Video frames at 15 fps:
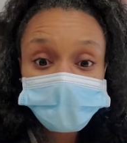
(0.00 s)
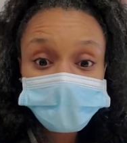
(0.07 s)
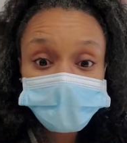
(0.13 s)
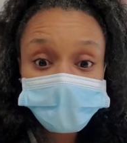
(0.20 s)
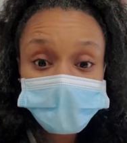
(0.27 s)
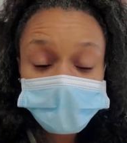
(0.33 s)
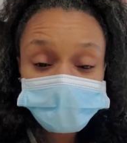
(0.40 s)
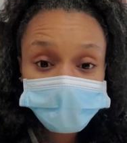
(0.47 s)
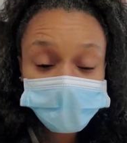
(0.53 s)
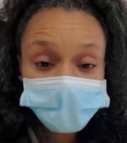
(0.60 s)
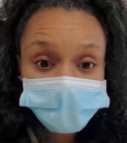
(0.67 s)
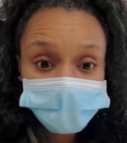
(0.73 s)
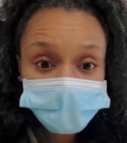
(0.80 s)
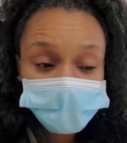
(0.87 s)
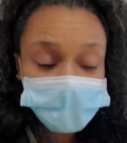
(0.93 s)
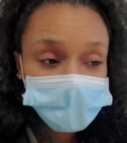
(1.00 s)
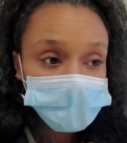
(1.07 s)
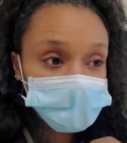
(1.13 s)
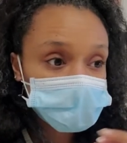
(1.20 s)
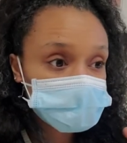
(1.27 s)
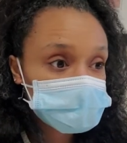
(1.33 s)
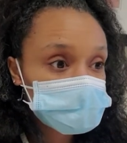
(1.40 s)
you guys aware of
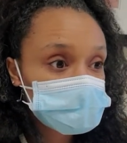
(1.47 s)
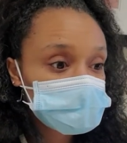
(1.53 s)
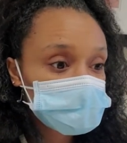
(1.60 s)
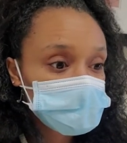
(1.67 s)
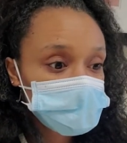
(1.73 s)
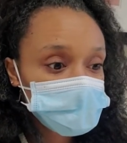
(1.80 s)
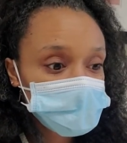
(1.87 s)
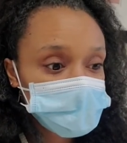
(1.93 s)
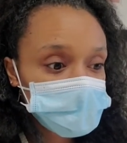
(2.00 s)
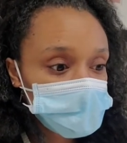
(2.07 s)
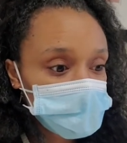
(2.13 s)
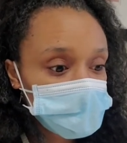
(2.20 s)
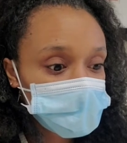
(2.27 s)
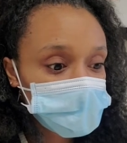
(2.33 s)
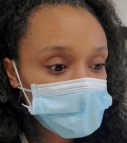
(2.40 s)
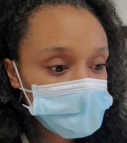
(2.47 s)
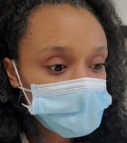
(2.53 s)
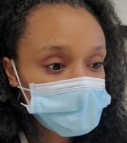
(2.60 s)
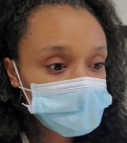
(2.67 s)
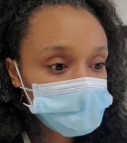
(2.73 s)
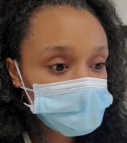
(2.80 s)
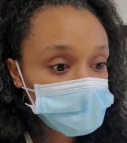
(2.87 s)
that.
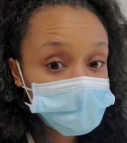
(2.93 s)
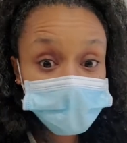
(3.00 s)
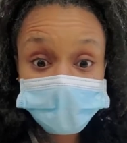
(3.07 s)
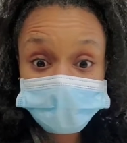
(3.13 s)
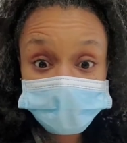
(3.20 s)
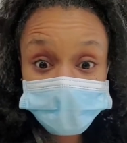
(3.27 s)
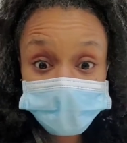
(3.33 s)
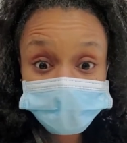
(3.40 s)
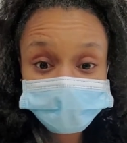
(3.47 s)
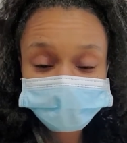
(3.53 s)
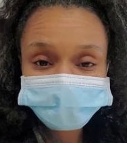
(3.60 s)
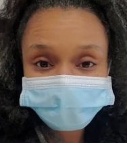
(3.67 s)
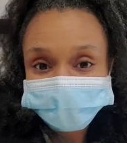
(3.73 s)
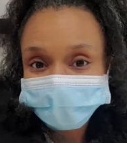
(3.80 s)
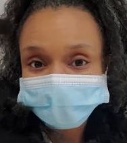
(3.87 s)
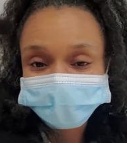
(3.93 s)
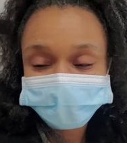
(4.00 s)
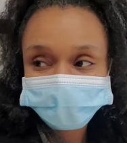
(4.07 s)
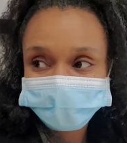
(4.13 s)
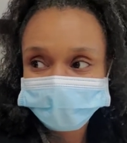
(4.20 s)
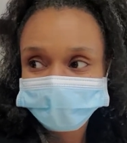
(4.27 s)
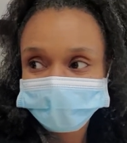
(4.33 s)
And that's it.
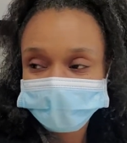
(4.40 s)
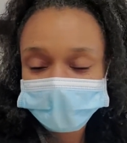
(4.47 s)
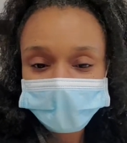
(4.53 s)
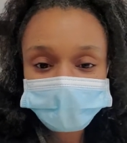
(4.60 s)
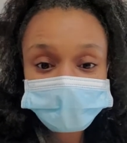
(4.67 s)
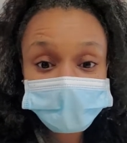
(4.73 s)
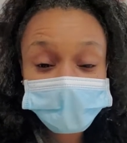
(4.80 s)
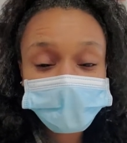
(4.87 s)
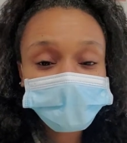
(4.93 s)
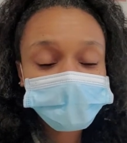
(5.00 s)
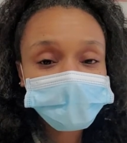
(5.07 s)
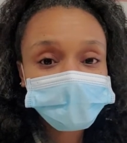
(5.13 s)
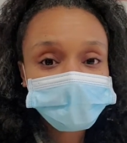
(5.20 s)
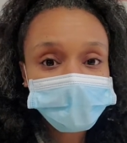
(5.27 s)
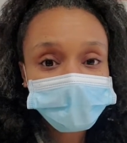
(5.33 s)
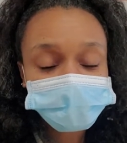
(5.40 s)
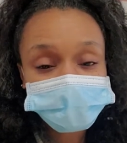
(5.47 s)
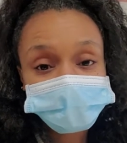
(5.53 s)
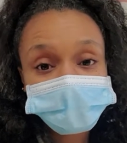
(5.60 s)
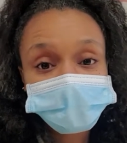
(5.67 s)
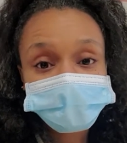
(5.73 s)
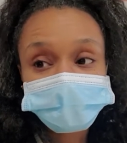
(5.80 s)
I sat in the doctor's
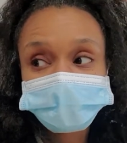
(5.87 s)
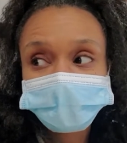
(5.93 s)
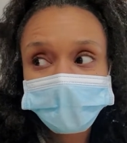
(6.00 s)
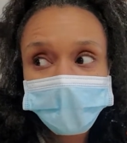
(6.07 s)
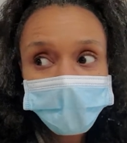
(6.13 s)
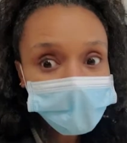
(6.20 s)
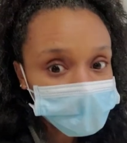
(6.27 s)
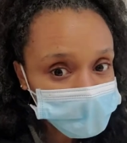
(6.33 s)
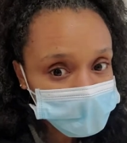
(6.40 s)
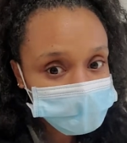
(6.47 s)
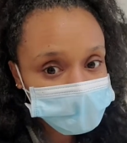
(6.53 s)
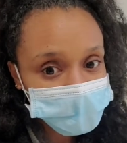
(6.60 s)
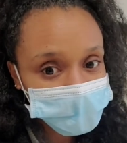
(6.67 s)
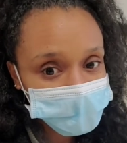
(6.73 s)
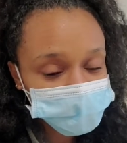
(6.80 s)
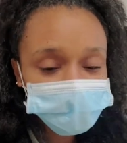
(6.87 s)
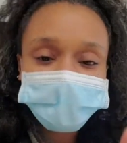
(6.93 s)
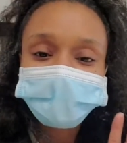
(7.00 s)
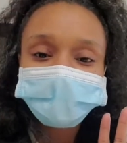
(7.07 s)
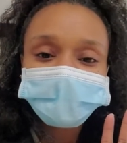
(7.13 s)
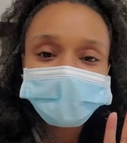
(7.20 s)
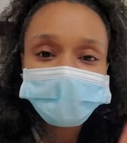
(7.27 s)
office all that time
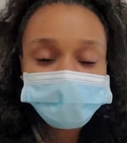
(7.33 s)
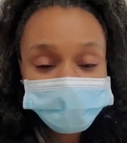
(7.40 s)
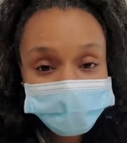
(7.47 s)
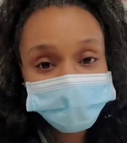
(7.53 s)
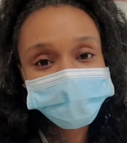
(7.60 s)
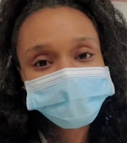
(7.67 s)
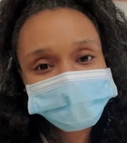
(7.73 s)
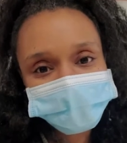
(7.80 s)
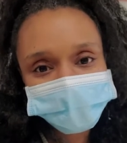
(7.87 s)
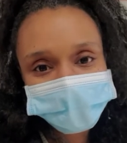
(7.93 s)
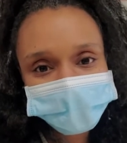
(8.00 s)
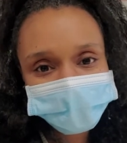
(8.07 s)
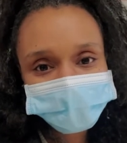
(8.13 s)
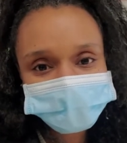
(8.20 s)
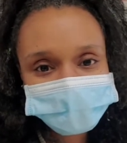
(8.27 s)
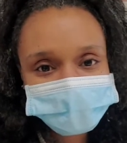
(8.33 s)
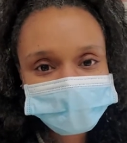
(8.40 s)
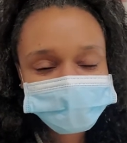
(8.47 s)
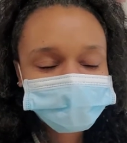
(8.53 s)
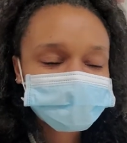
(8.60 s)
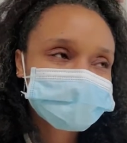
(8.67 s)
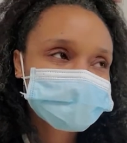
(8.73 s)
only to be told this.
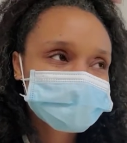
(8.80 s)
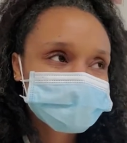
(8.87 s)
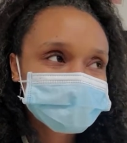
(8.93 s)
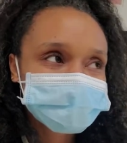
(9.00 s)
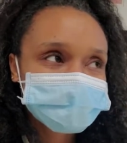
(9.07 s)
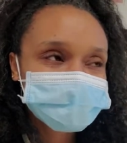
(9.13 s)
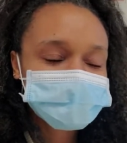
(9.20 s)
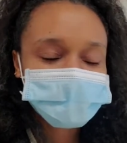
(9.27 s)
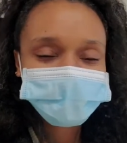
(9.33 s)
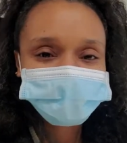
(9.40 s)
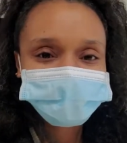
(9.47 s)
So